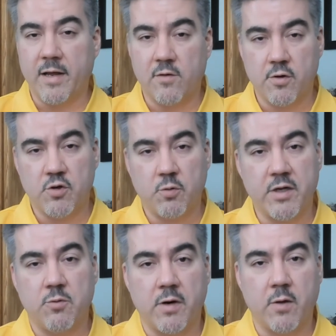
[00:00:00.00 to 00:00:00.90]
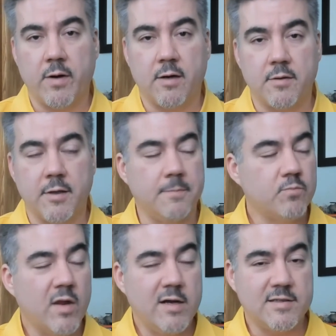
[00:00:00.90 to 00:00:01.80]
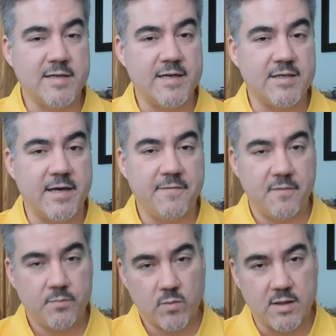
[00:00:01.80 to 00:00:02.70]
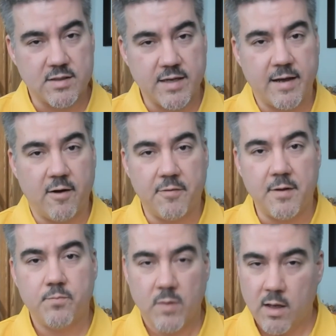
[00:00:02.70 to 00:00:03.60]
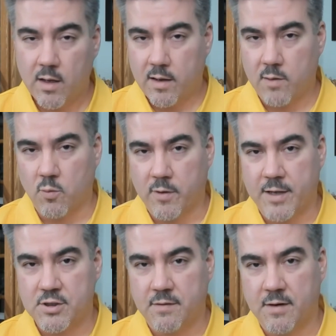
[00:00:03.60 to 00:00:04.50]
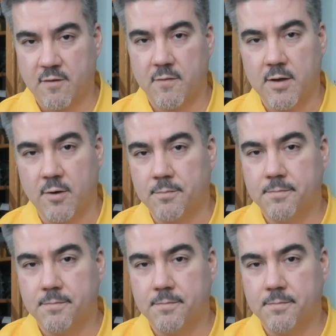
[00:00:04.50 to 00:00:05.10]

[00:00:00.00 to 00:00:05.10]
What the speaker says: a good 2021 out there. Stay safe, stay healthy, and we'll catch you in the next video.